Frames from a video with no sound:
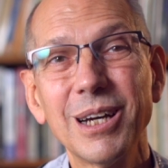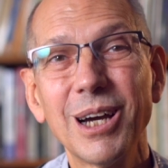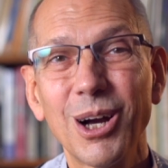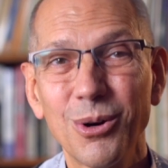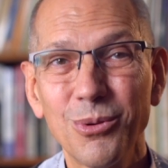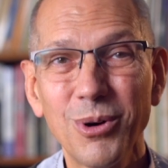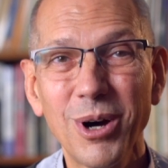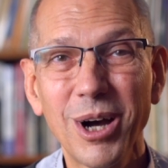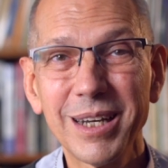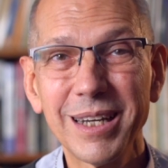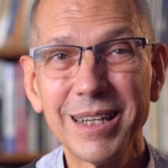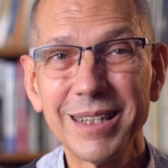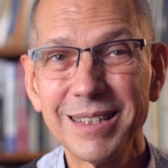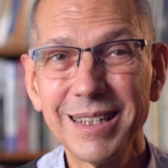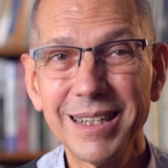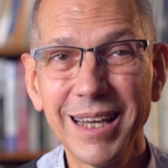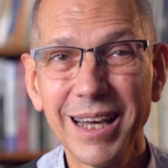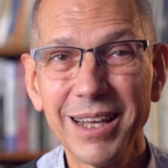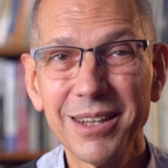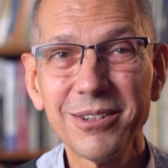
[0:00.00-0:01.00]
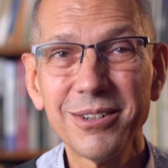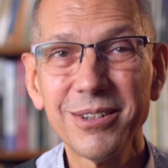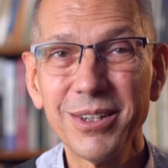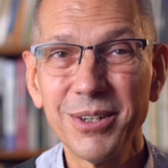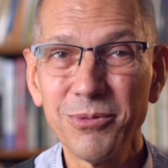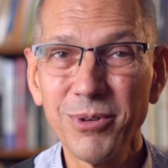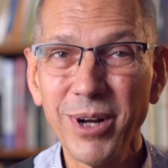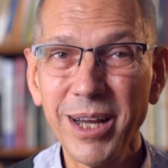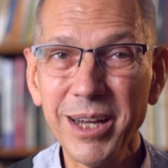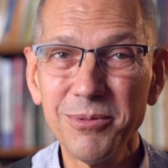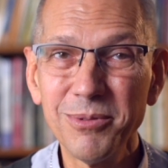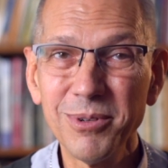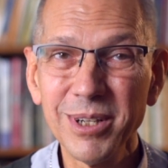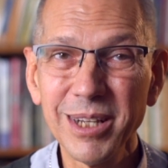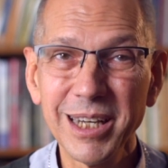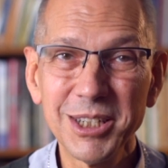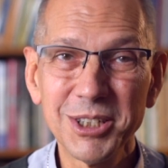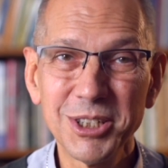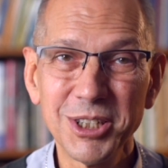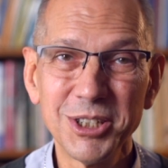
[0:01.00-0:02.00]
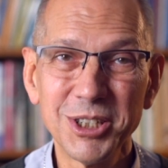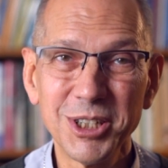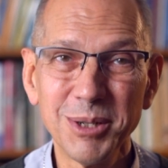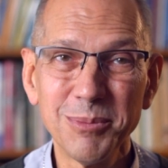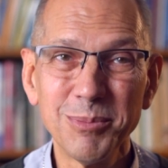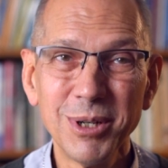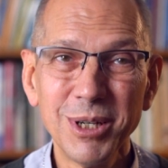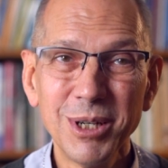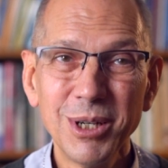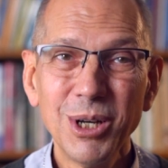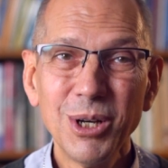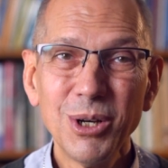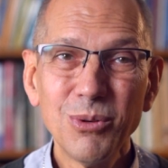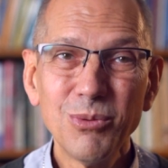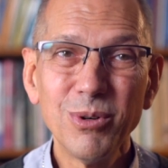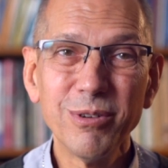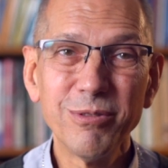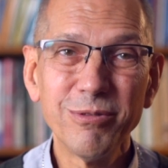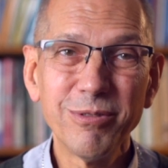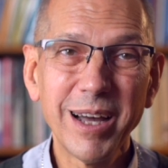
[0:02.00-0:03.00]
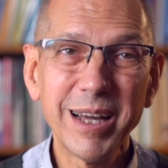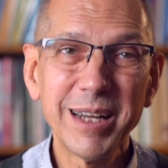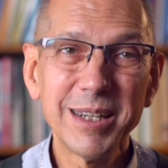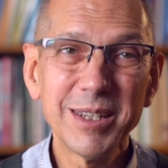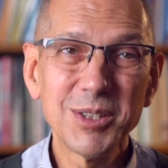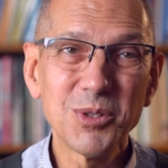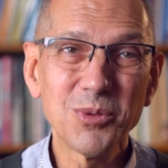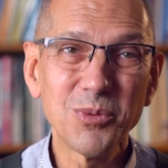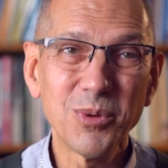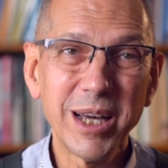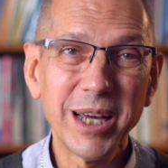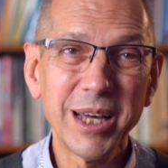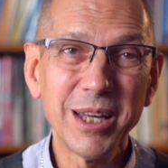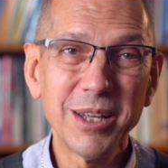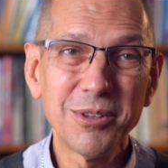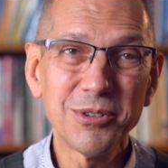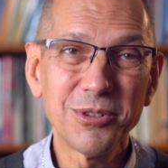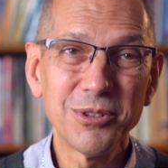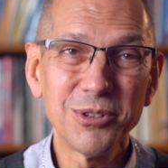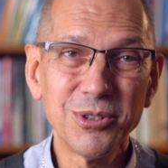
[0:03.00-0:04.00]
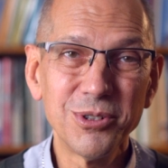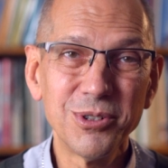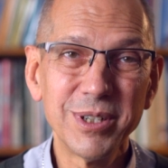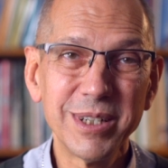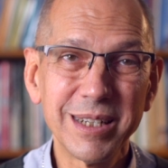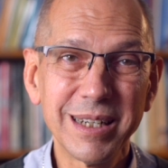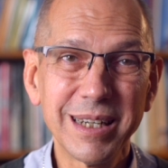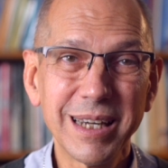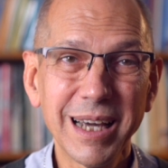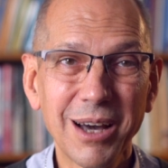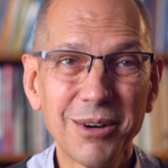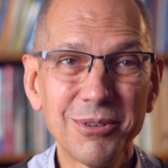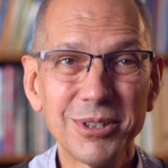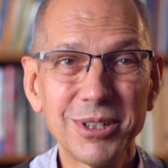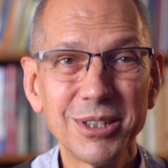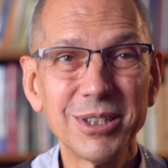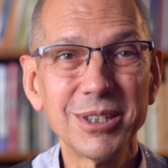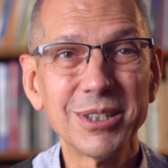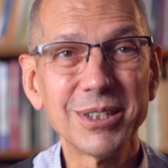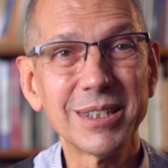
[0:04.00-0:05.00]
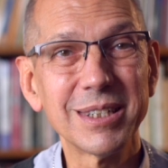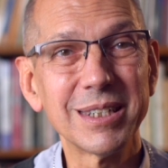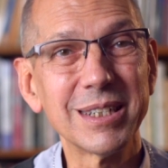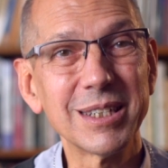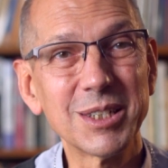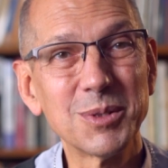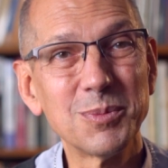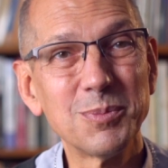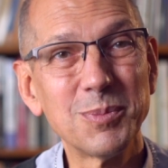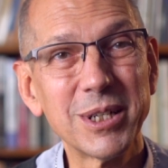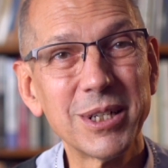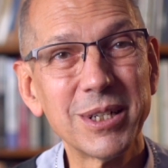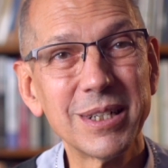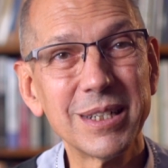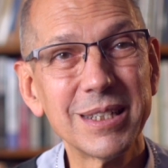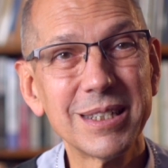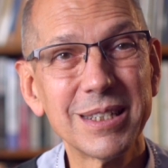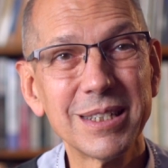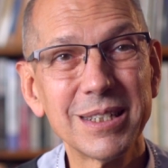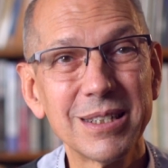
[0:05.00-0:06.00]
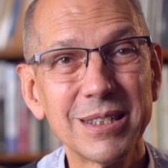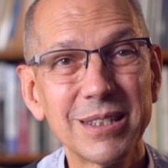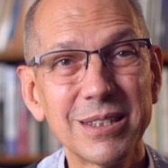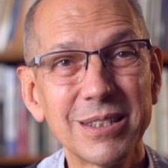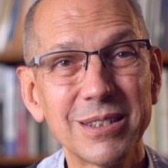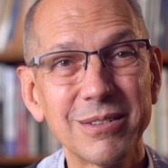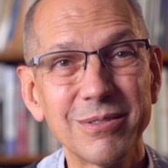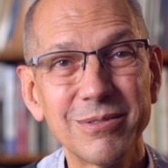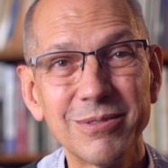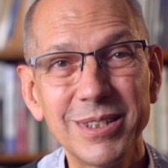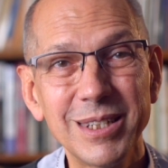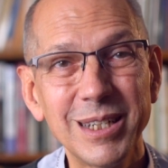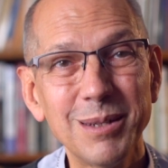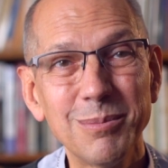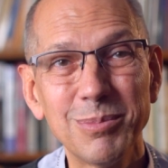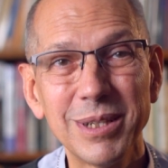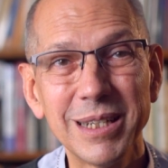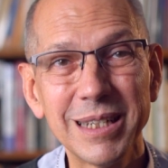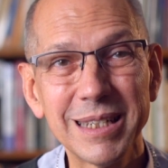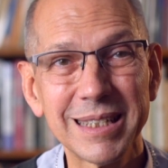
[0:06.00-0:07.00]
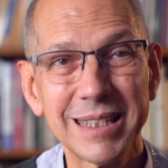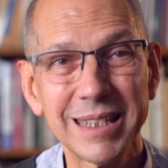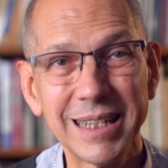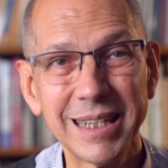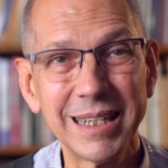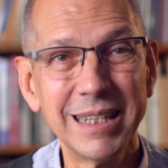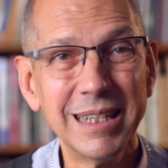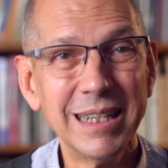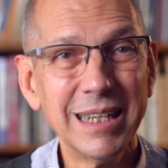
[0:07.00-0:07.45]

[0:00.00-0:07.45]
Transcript: Our walking together in right relationship will find its way through encounters and experiences of deep listening,